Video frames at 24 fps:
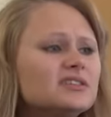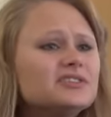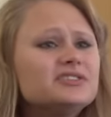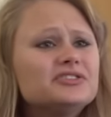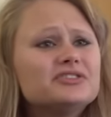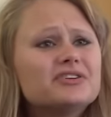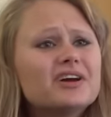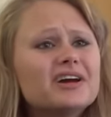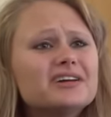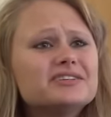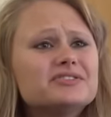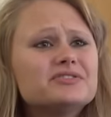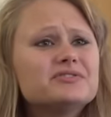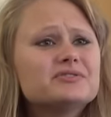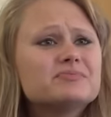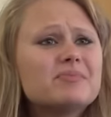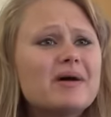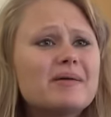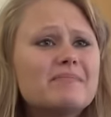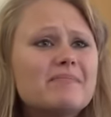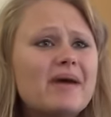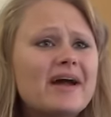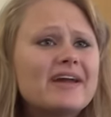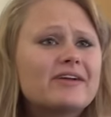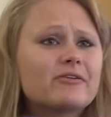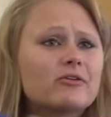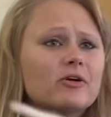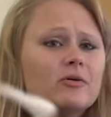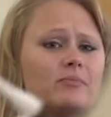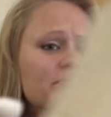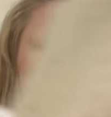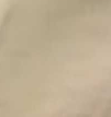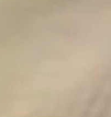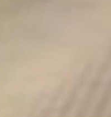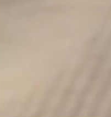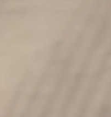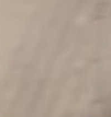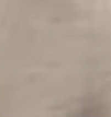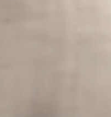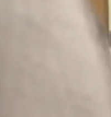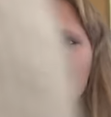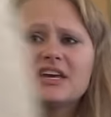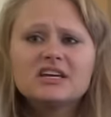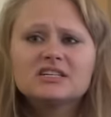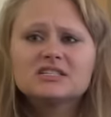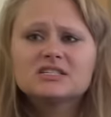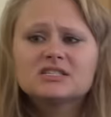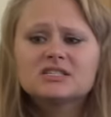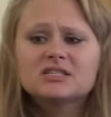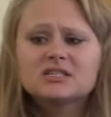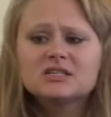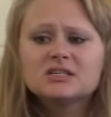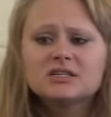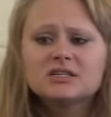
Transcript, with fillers: Did you guys use my microbrews for this?